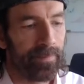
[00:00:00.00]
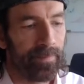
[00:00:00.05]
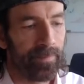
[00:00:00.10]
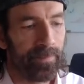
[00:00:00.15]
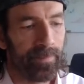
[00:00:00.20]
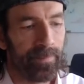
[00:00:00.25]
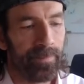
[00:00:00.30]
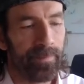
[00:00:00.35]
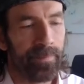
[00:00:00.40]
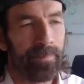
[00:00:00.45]

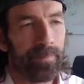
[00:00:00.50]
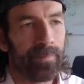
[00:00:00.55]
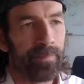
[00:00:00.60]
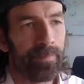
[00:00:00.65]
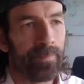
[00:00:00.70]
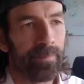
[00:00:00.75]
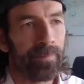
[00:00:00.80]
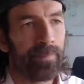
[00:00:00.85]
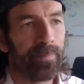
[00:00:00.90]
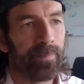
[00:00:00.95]

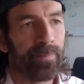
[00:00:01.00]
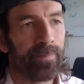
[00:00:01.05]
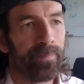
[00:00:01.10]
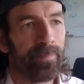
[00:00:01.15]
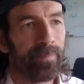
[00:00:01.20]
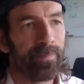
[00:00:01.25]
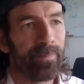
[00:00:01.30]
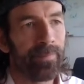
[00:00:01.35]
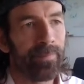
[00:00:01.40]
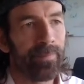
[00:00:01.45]

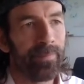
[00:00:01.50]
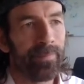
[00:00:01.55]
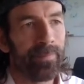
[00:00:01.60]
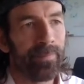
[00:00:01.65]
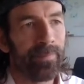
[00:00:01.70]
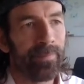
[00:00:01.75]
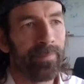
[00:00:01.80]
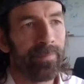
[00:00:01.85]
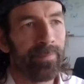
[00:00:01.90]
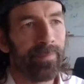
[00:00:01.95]

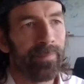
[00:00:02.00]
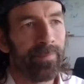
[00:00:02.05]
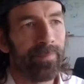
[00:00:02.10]
(not speaking)